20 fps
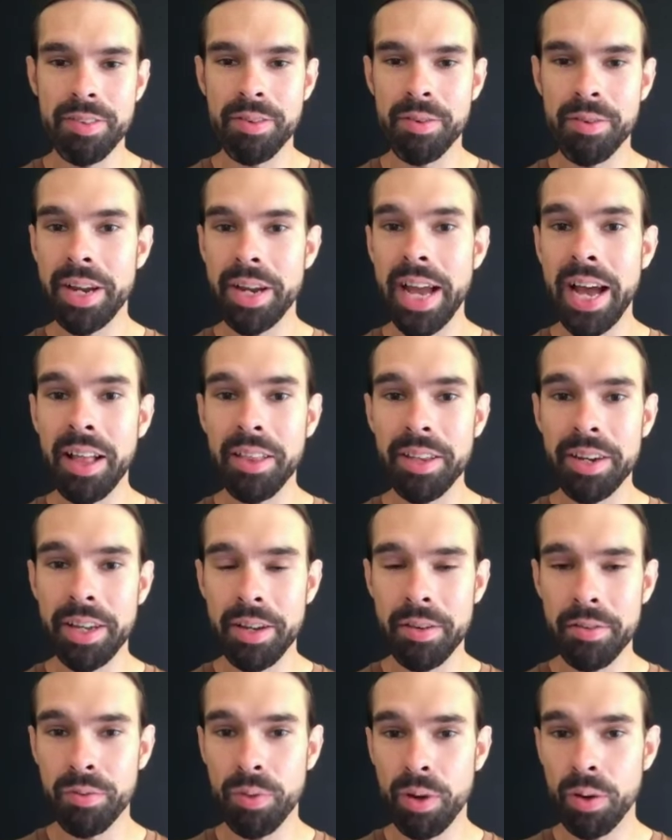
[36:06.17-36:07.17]
the reality
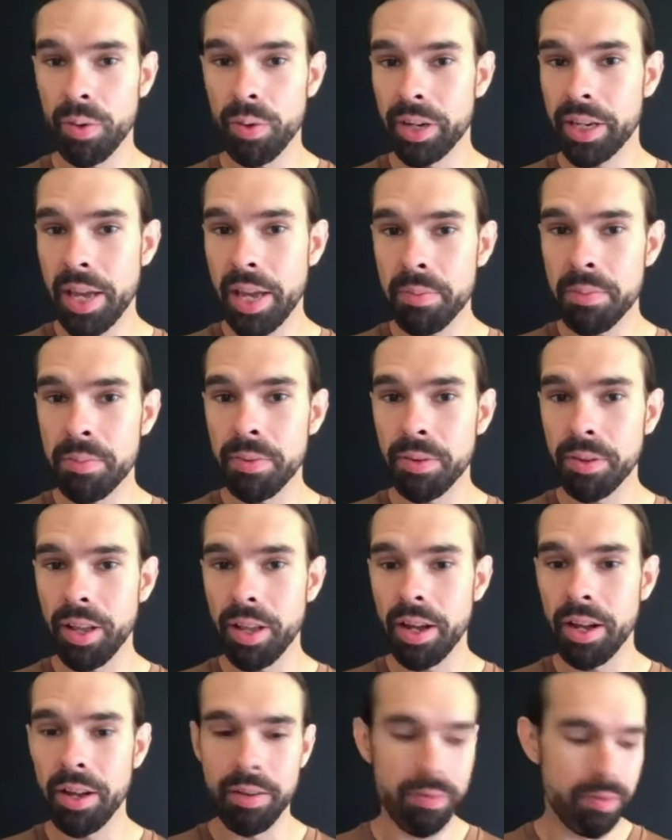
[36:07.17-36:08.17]
of what we're capable
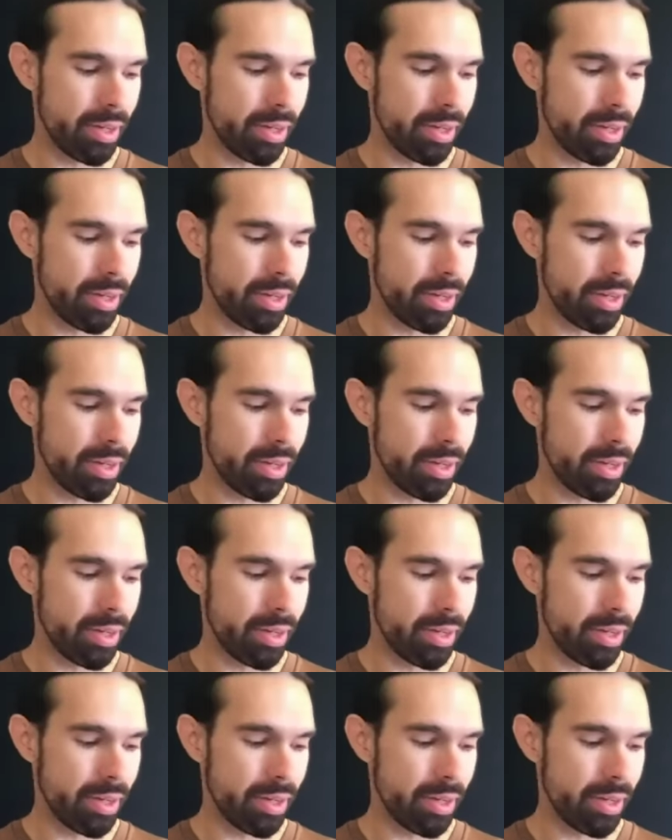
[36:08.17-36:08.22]
of.